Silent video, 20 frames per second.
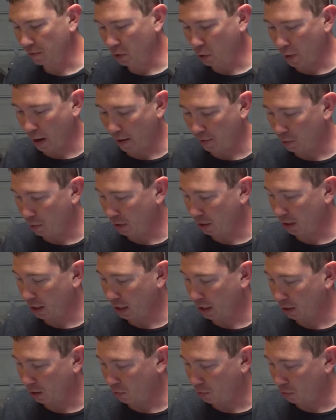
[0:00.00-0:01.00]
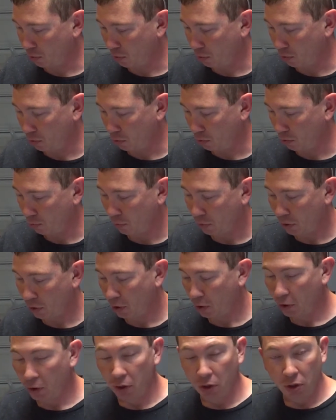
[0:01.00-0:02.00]
you have to be able to get it through
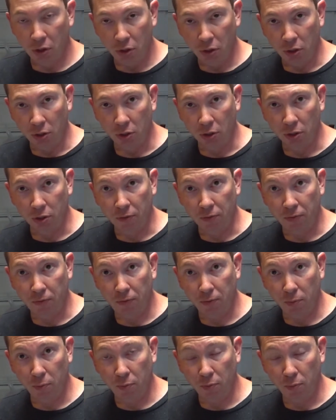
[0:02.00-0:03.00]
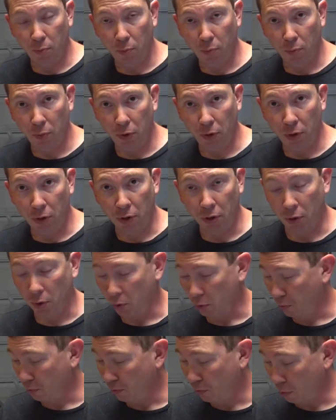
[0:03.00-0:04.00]
your
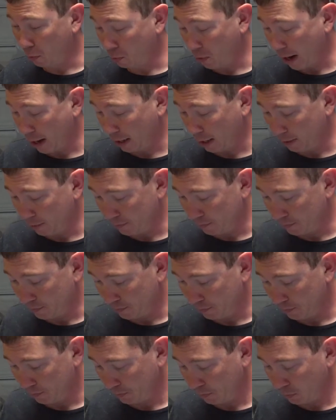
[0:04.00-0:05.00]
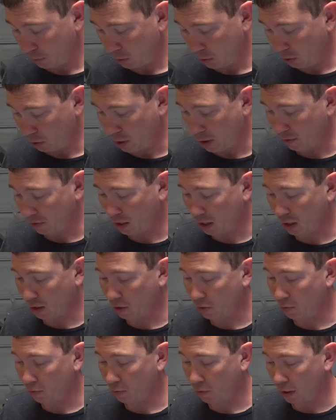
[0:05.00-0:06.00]
foot bracket. You have to get it
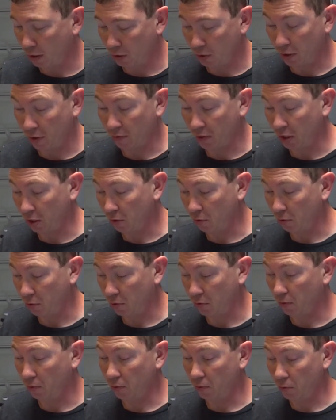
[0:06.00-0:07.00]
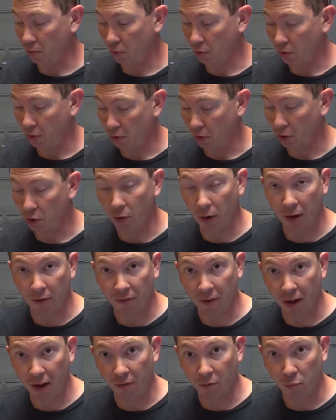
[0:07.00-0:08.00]
through, well, so you have to get through your
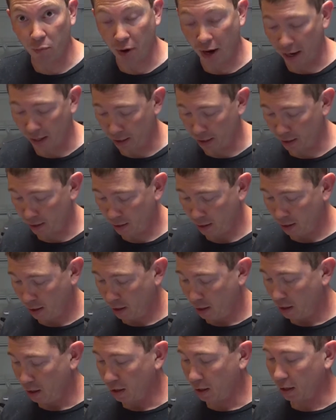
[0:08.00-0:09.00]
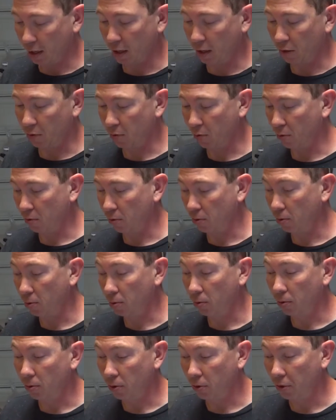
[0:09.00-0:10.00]
Q85 bracket. You gotta get
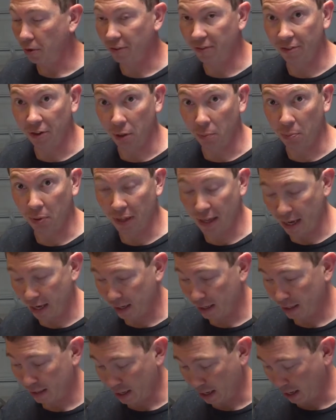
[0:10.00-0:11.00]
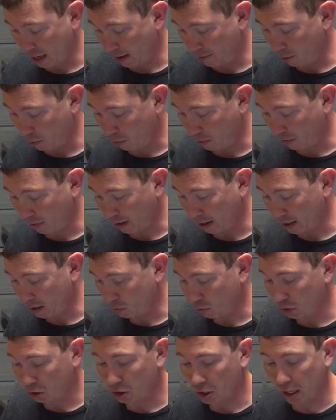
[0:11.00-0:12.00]
through the foot plate that Kevin provides,
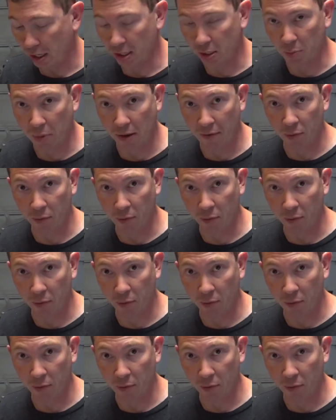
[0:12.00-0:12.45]
which changes the